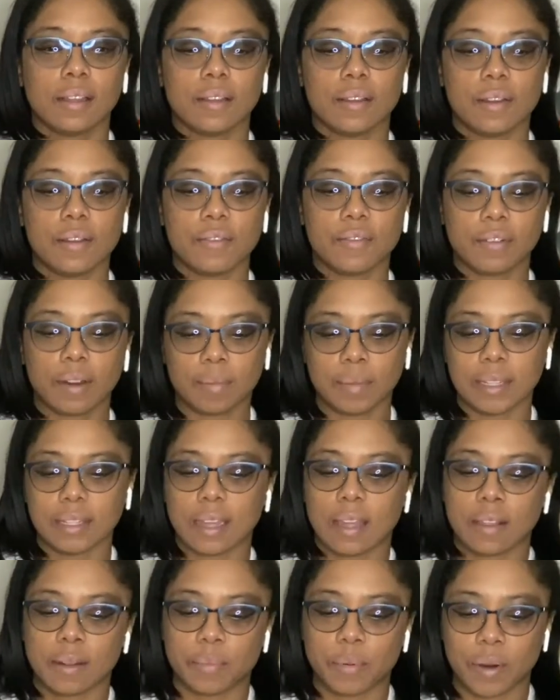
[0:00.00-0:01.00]
from this
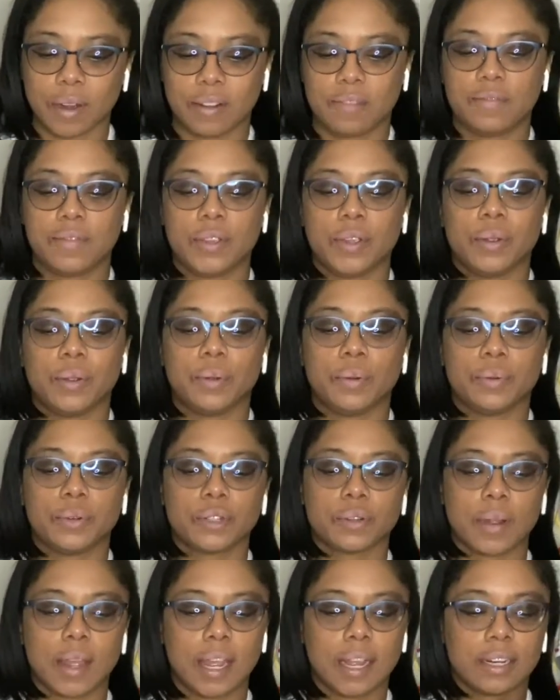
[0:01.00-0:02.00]
other point of view,
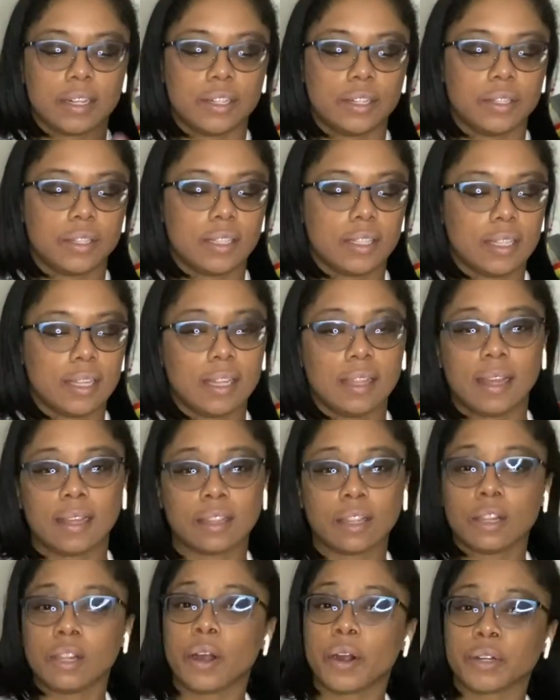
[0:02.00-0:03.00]
trying to see like
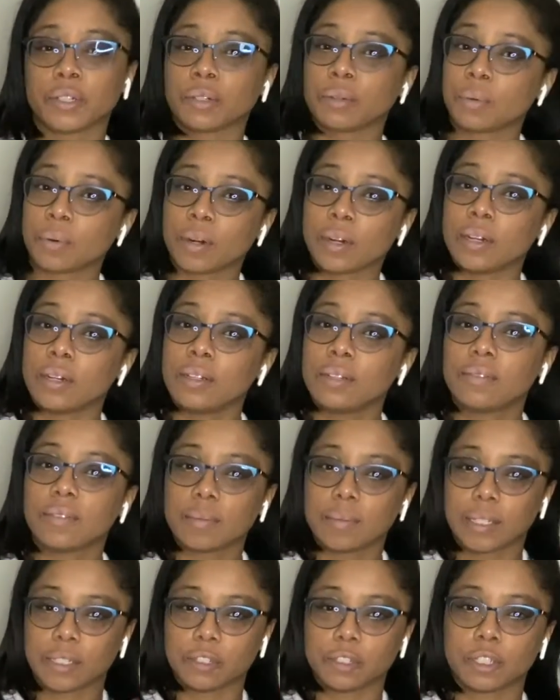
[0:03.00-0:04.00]
the larger world from
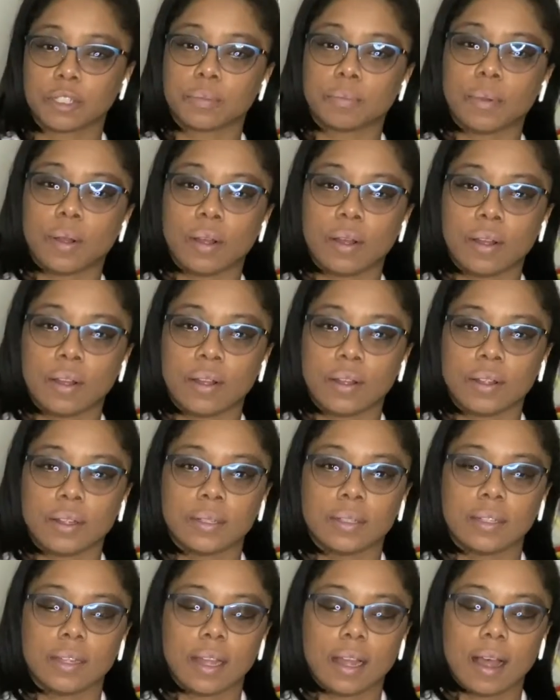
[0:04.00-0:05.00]
such a
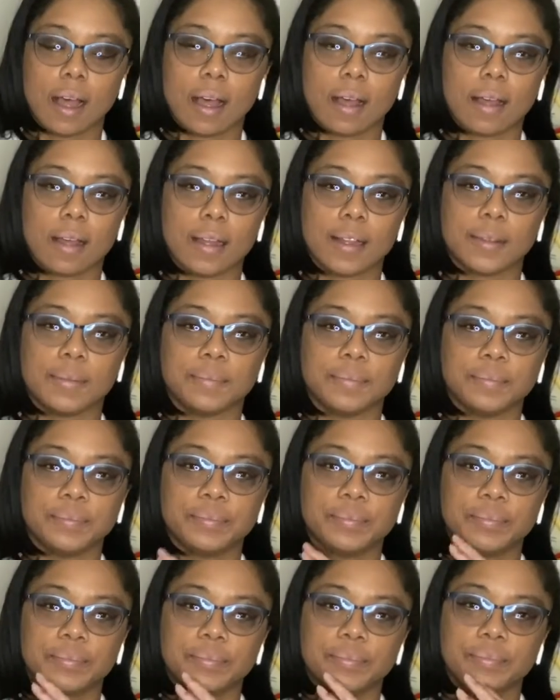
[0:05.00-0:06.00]
small
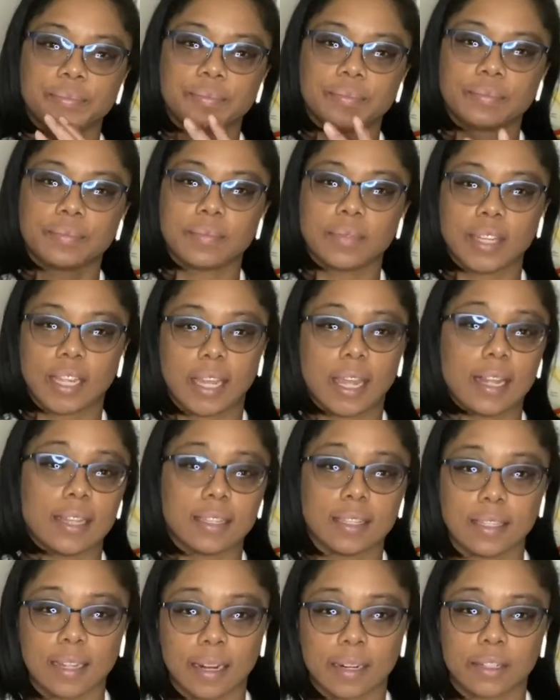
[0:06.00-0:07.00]
like
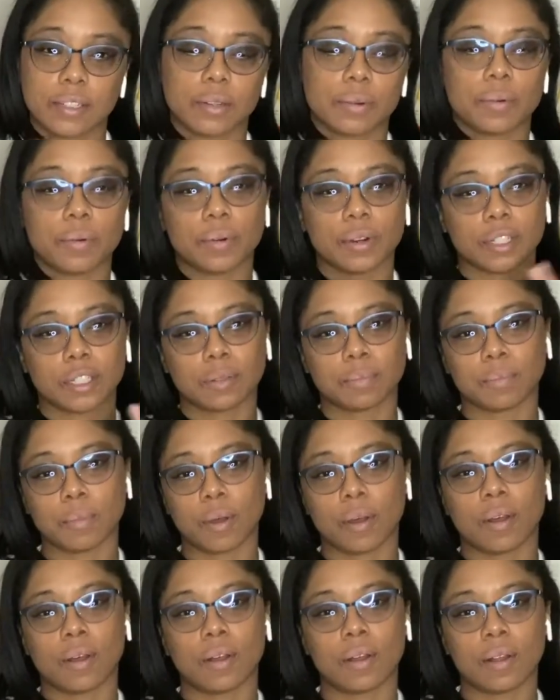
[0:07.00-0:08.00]
insect or
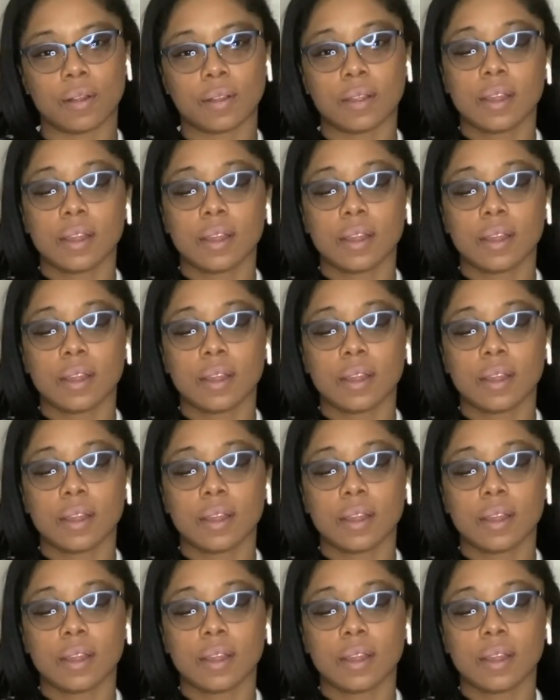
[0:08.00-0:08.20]
small